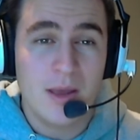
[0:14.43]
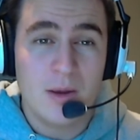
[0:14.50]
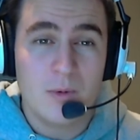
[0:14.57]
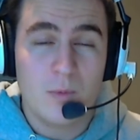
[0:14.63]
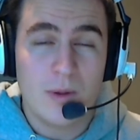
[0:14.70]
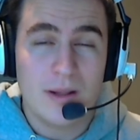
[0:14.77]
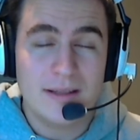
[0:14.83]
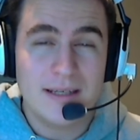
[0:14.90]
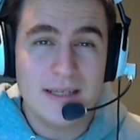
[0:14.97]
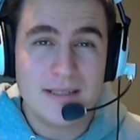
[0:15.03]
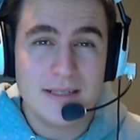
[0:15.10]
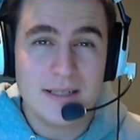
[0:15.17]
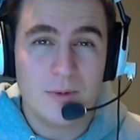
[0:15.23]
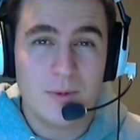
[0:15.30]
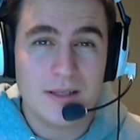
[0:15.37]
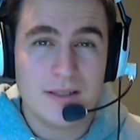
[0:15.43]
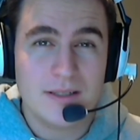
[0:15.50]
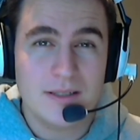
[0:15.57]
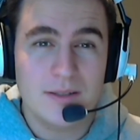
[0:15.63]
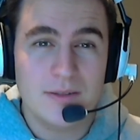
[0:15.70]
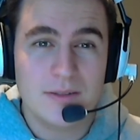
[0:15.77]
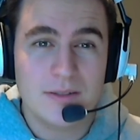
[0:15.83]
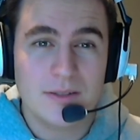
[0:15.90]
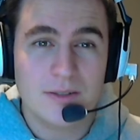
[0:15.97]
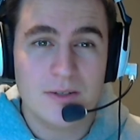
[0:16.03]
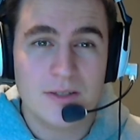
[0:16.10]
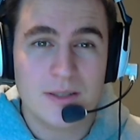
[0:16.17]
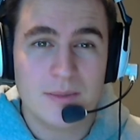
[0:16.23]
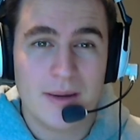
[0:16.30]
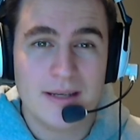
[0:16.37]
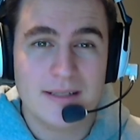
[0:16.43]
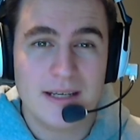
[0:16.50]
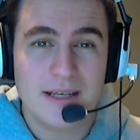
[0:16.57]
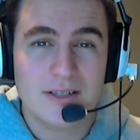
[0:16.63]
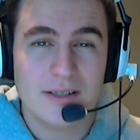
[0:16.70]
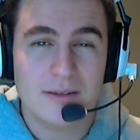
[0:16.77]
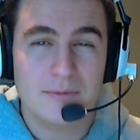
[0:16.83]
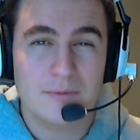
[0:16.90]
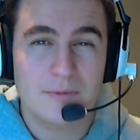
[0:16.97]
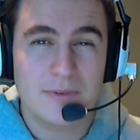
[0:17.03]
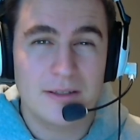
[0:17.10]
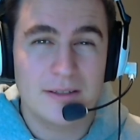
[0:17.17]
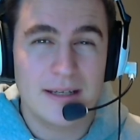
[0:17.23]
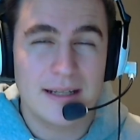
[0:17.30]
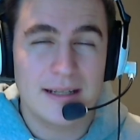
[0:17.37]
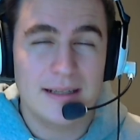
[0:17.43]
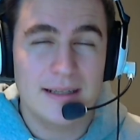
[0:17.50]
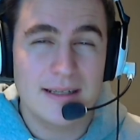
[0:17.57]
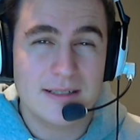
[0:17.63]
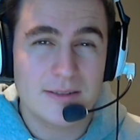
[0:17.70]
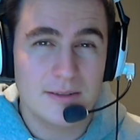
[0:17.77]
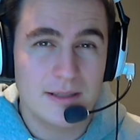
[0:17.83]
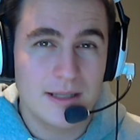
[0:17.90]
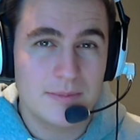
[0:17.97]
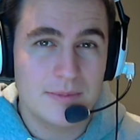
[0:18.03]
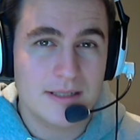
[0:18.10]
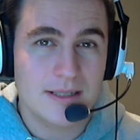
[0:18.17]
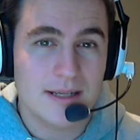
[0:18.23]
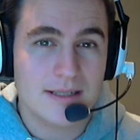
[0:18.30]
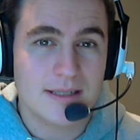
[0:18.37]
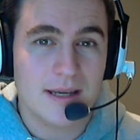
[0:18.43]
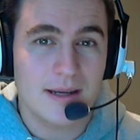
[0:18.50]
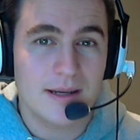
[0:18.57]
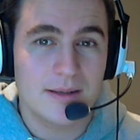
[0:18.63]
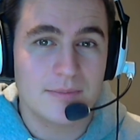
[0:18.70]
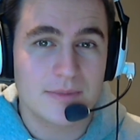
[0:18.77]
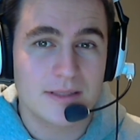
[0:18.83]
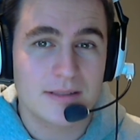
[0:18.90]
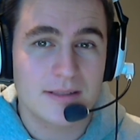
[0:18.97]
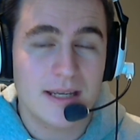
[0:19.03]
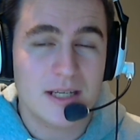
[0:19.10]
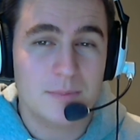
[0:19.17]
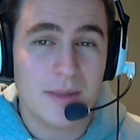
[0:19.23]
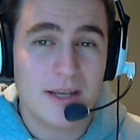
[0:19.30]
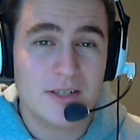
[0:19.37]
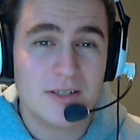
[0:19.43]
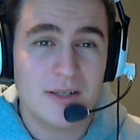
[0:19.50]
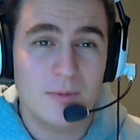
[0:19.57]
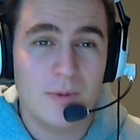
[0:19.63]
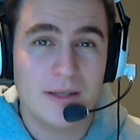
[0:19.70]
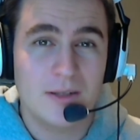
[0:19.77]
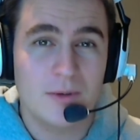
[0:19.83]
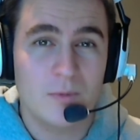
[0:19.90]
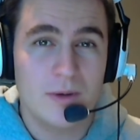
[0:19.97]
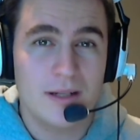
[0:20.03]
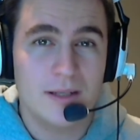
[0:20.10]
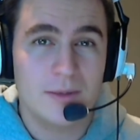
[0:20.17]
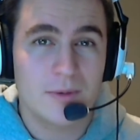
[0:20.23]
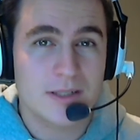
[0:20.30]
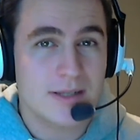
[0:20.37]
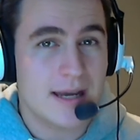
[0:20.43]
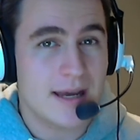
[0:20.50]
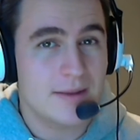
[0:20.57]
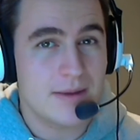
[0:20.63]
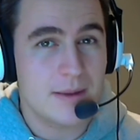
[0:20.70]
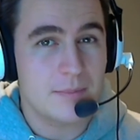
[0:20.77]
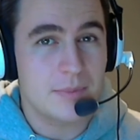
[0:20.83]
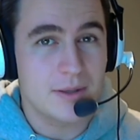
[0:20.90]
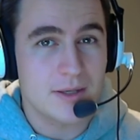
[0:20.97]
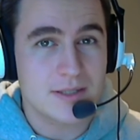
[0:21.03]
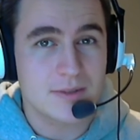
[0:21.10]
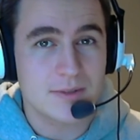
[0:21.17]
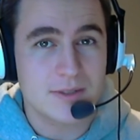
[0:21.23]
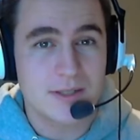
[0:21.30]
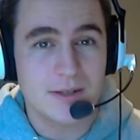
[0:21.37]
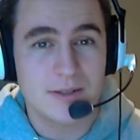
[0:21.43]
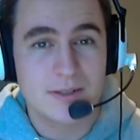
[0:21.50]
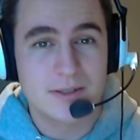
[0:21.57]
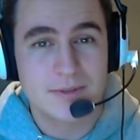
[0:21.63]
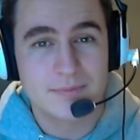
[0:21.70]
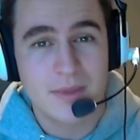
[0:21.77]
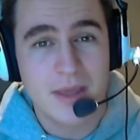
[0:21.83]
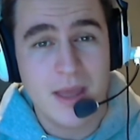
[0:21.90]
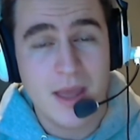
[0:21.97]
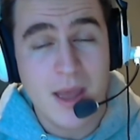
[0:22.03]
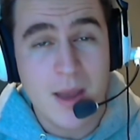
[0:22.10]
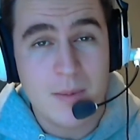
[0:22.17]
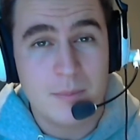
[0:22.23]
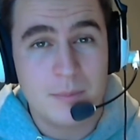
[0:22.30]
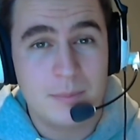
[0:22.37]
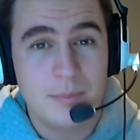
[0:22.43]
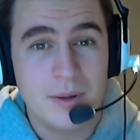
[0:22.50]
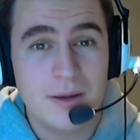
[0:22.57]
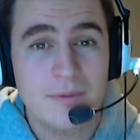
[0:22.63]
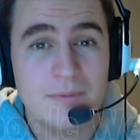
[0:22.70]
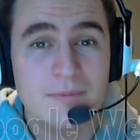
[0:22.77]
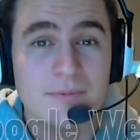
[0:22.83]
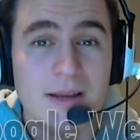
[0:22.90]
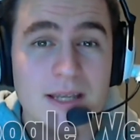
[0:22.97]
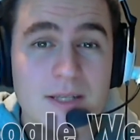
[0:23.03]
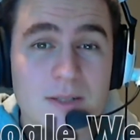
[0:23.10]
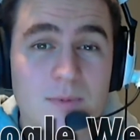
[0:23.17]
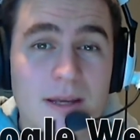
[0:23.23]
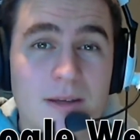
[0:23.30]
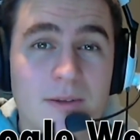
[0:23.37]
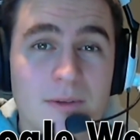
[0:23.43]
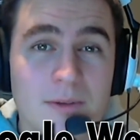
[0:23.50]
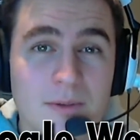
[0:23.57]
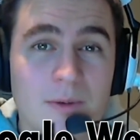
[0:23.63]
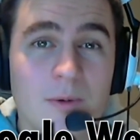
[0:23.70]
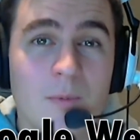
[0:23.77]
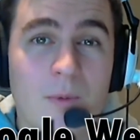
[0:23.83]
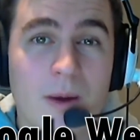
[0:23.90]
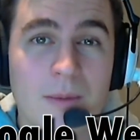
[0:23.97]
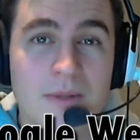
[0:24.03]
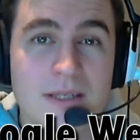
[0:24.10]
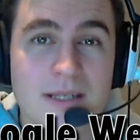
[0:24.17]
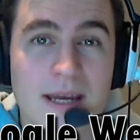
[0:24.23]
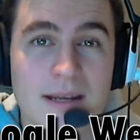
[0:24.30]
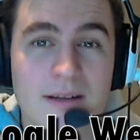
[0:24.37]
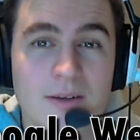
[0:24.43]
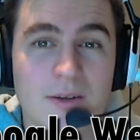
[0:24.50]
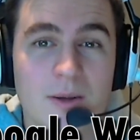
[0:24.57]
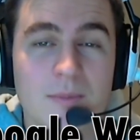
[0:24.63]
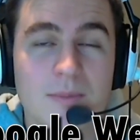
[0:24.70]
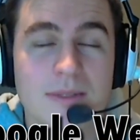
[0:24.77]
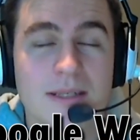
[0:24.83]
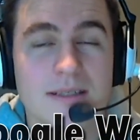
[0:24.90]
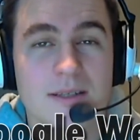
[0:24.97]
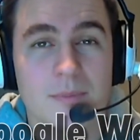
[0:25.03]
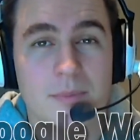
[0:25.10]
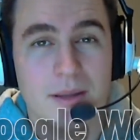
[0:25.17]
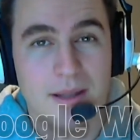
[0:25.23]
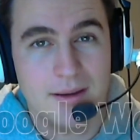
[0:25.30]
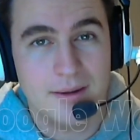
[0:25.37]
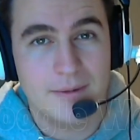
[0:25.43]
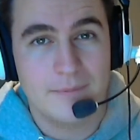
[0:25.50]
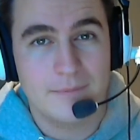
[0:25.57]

While easy and quick to use, customization can feel a little limited at times, especially when you really want to add that personal touch. But that's where Google Web Designer comes into play.